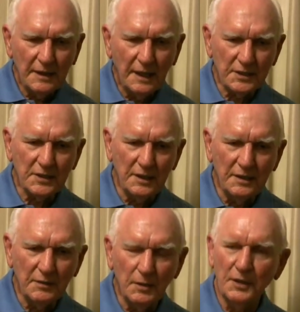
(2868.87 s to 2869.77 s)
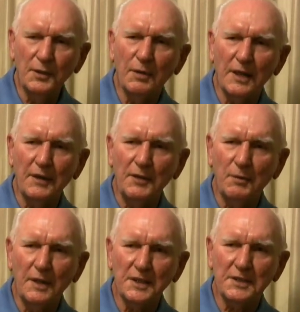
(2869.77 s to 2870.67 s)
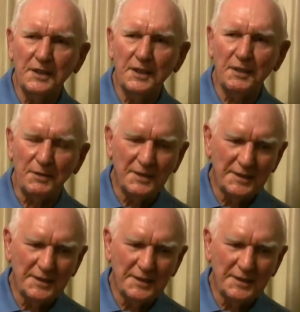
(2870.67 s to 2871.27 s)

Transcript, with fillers: I said, we'll do whatever you want us to do.